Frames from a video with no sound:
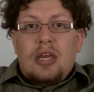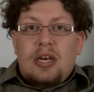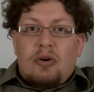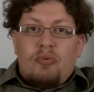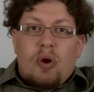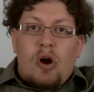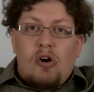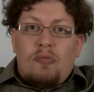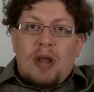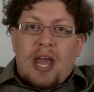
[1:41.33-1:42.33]
Now,
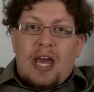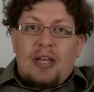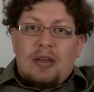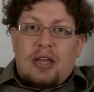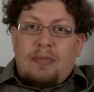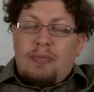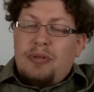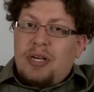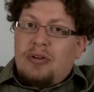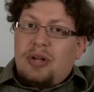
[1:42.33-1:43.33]
Rome had a
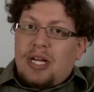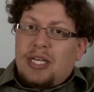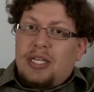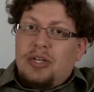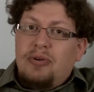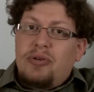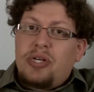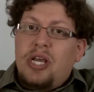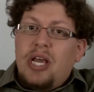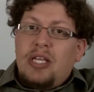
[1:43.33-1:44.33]
political
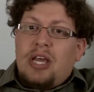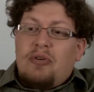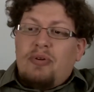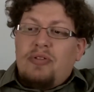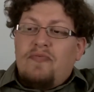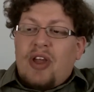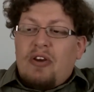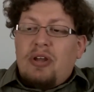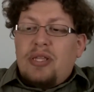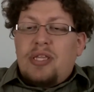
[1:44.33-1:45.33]
constitution that was
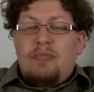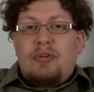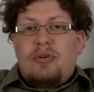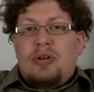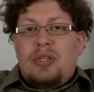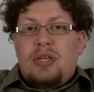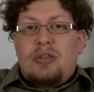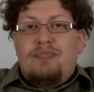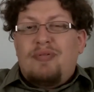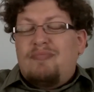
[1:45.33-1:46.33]
very similar to this,
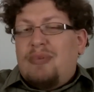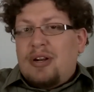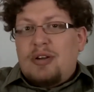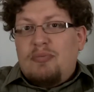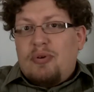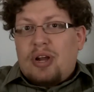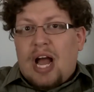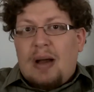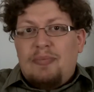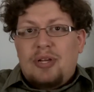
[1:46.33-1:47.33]
but much more
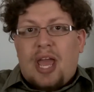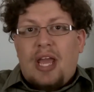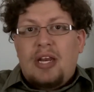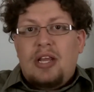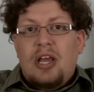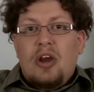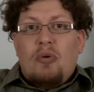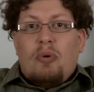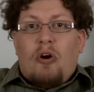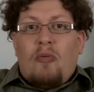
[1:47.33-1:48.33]
complicated.
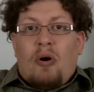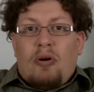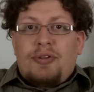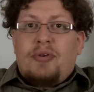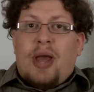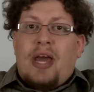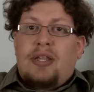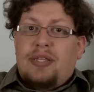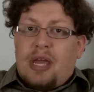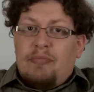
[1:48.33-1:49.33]
Rome also had
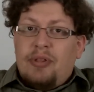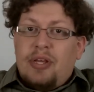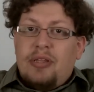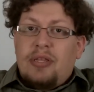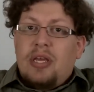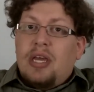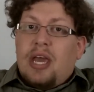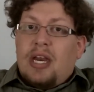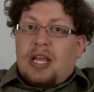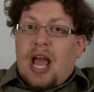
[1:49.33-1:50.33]
assemblies
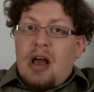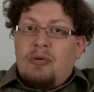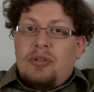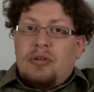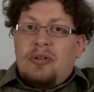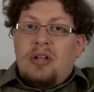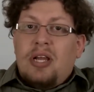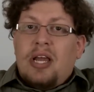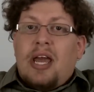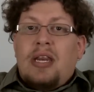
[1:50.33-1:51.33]
and a council
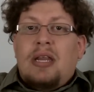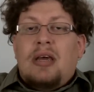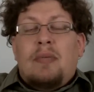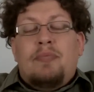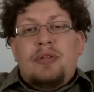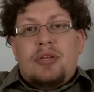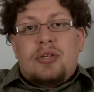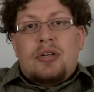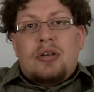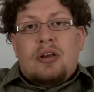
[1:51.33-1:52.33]
and a
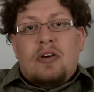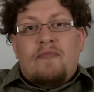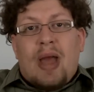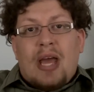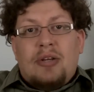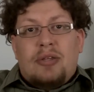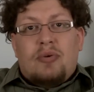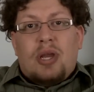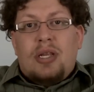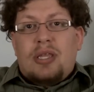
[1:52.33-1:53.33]
position of
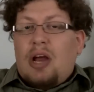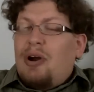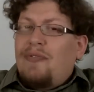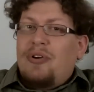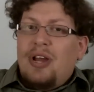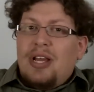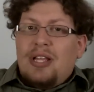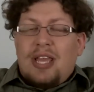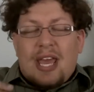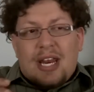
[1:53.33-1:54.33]
magistrates. However,
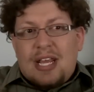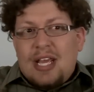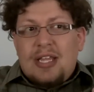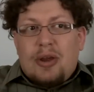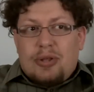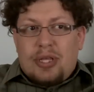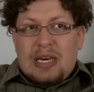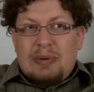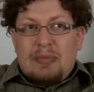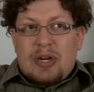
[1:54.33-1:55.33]
again, theirs is
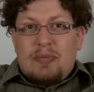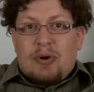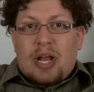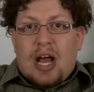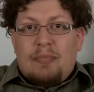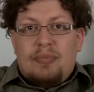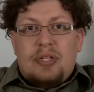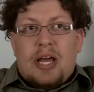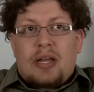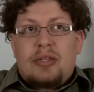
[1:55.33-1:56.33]
going to be much more
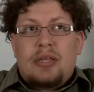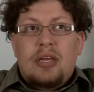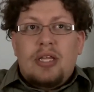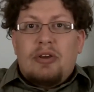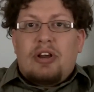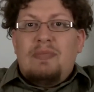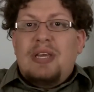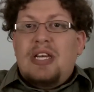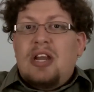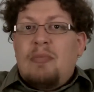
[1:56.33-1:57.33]
complex. There are going to be
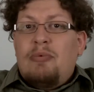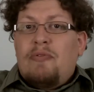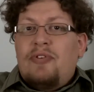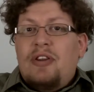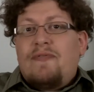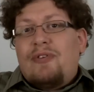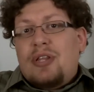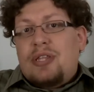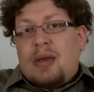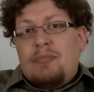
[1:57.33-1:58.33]
a number of different
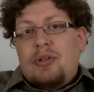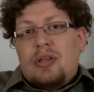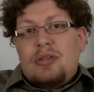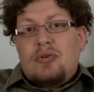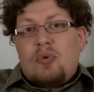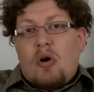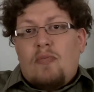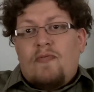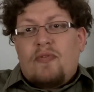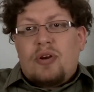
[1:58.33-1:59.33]
assemblies in
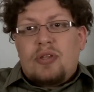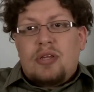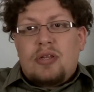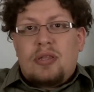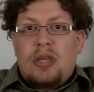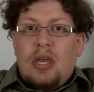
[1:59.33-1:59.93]
Rome, for instance.